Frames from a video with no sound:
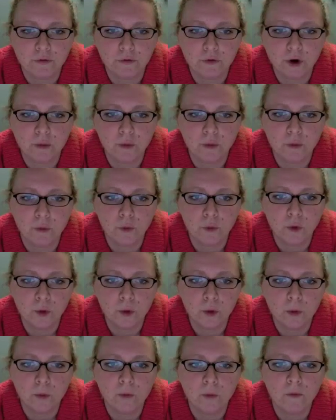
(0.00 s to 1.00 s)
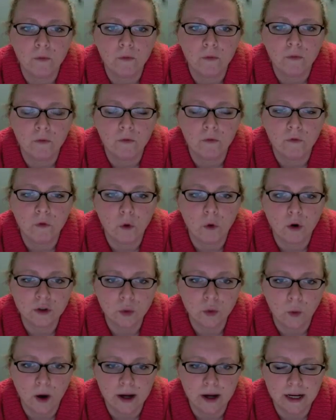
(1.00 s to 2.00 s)
room
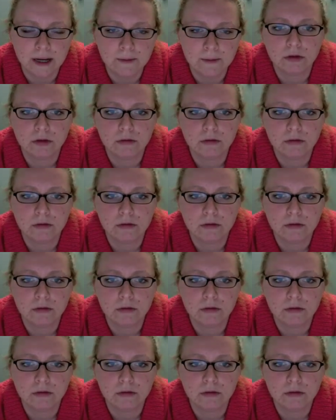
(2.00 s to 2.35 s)
420,